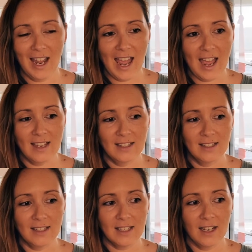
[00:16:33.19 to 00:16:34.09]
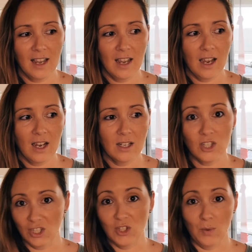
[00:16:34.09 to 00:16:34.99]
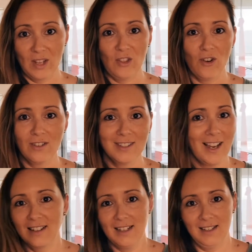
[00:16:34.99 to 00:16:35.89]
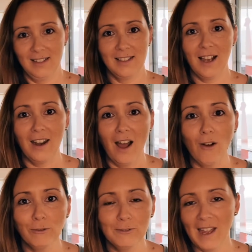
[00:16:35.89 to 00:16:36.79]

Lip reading: And just doing those is enough,